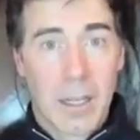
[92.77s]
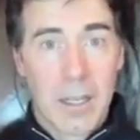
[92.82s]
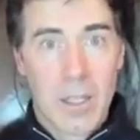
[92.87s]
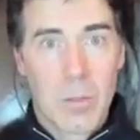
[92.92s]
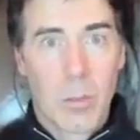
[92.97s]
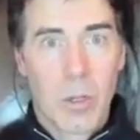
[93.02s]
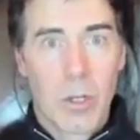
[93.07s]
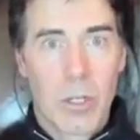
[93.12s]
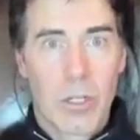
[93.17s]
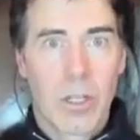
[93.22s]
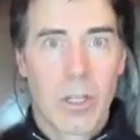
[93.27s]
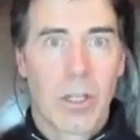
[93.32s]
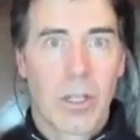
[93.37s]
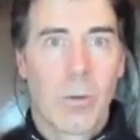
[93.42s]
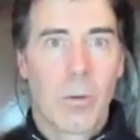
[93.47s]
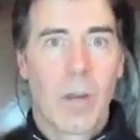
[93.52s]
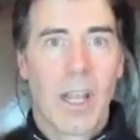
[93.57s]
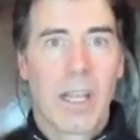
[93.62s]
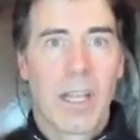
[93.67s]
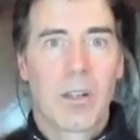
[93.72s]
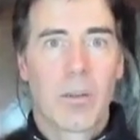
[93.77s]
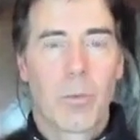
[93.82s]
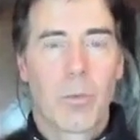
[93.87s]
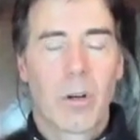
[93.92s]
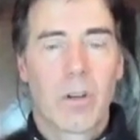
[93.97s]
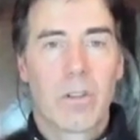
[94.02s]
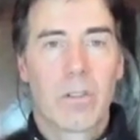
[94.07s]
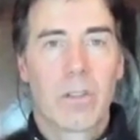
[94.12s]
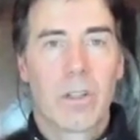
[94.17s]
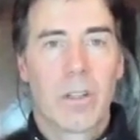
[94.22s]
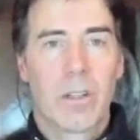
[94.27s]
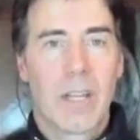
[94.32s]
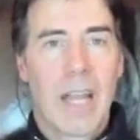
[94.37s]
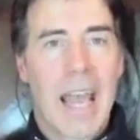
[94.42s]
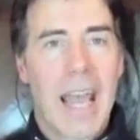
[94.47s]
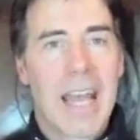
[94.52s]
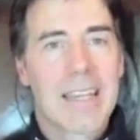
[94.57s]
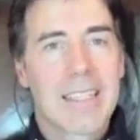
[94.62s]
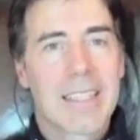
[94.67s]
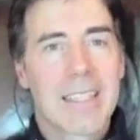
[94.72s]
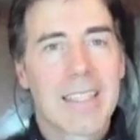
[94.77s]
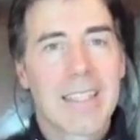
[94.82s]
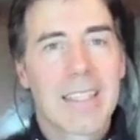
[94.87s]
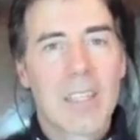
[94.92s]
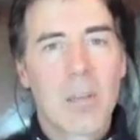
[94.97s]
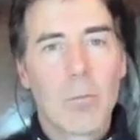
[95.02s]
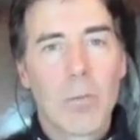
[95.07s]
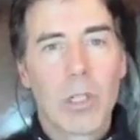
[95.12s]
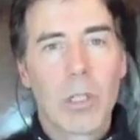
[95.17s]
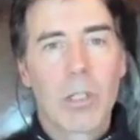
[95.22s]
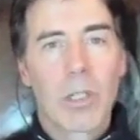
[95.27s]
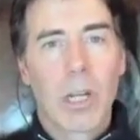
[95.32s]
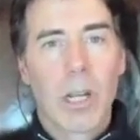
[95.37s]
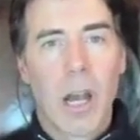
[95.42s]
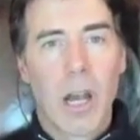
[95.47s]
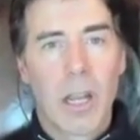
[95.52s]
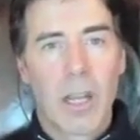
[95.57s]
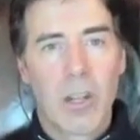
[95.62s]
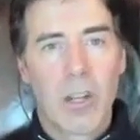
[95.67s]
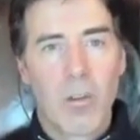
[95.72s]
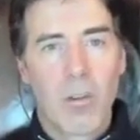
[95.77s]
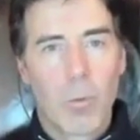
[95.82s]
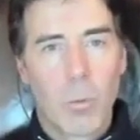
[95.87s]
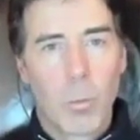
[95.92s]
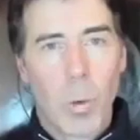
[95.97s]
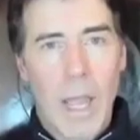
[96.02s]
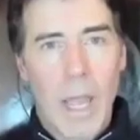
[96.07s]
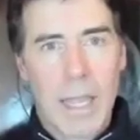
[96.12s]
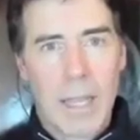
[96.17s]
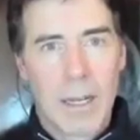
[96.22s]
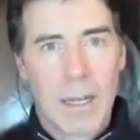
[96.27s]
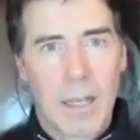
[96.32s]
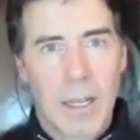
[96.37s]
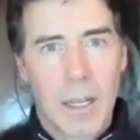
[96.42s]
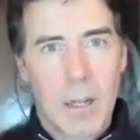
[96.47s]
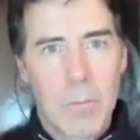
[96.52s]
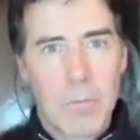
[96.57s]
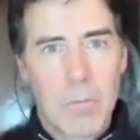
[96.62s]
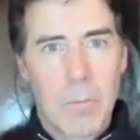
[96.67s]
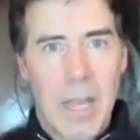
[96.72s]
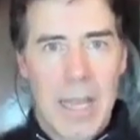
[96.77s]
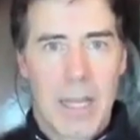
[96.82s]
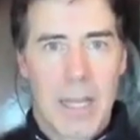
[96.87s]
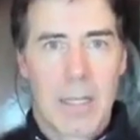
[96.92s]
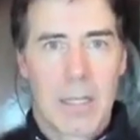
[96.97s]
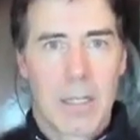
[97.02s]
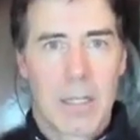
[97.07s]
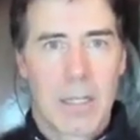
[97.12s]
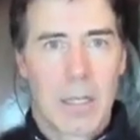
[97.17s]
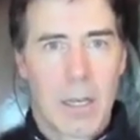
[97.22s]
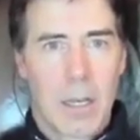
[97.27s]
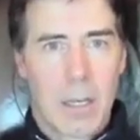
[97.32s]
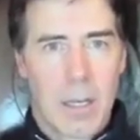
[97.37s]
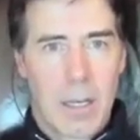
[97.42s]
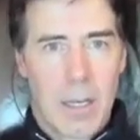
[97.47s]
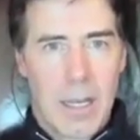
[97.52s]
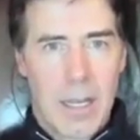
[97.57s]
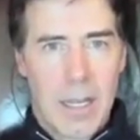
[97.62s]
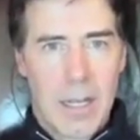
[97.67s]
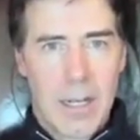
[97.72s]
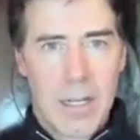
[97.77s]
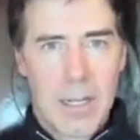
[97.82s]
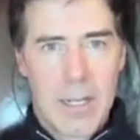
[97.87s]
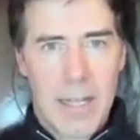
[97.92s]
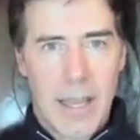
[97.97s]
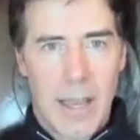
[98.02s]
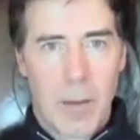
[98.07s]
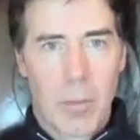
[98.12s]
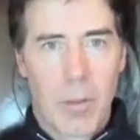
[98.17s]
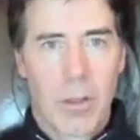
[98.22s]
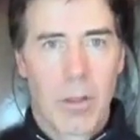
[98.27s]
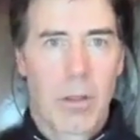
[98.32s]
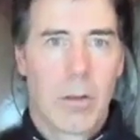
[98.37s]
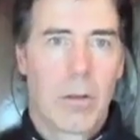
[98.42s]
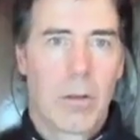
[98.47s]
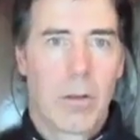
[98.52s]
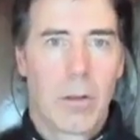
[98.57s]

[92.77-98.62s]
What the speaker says: a spiritually awakened person, has a similar kind of weight and mass and depth.